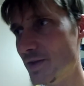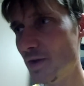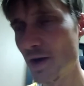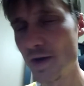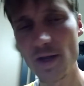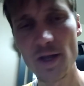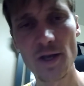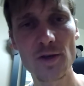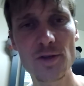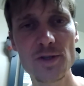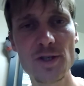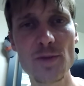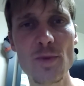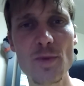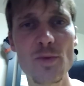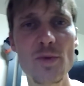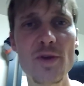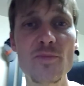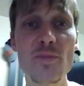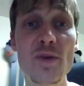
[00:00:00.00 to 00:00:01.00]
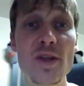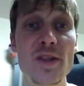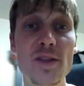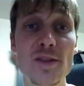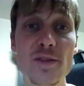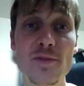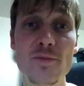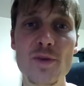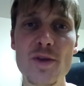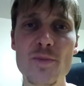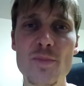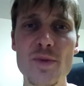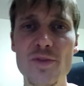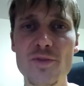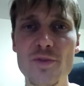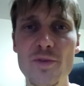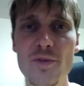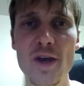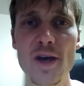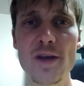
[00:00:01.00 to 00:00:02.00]
dark energy, but we've been
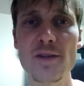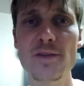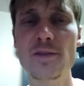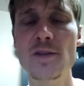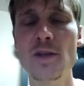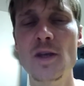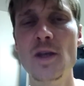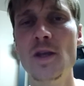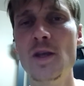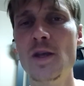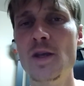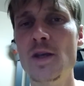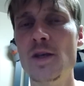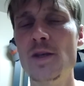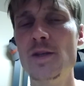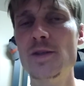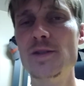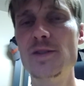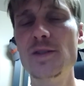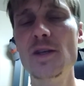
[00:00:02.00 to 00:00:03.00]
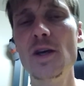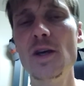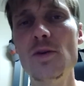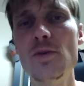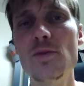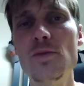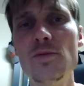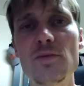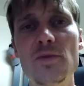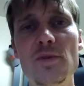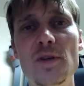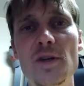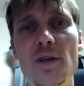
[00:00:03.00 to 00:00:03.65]
through that. So,